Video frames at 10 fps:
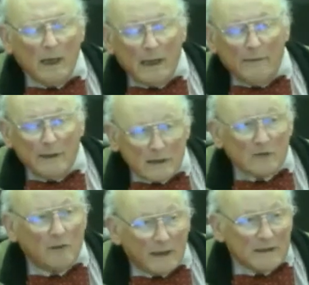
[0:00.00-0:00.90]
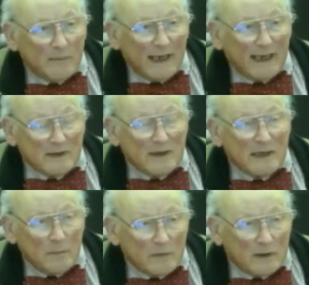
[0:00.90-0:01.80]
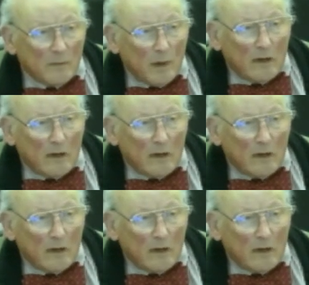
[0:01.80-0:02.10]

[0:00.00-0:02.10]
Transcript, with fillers: And this strikes me as a symptom